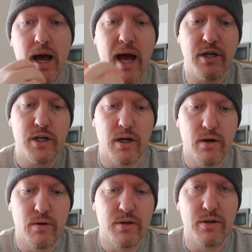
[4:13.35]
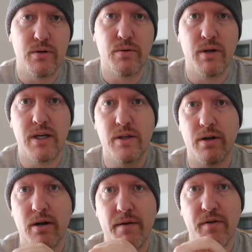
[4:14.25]
and just go to
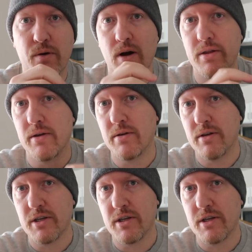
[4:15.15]
either, if you're on the